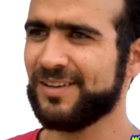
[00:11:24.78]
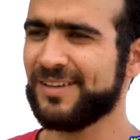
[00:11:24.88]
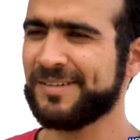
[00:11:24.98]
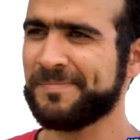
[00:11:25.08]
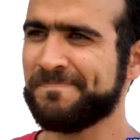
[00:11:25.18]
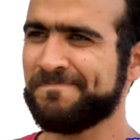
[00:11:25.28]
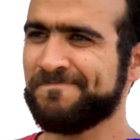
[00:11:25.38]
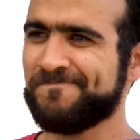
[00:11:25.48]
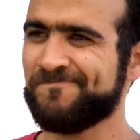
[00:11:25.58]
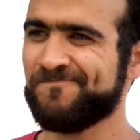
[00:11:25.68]

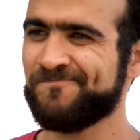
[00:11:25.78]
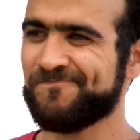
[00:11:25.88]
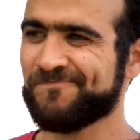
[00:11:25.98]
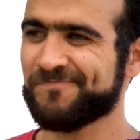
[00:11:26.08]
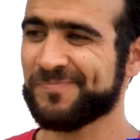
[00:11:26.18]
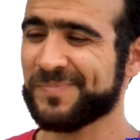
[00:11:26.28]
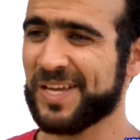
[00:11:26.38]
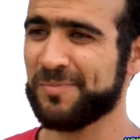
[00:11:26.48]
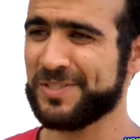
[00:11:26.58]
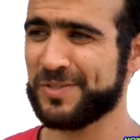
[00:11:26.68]
Um,
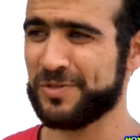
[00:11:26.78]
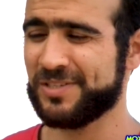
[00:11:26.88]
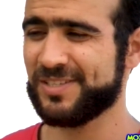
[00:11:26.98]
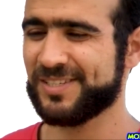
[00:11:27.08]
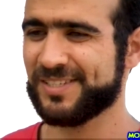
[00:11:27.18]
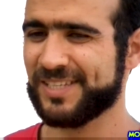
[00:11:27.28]
I'm a student.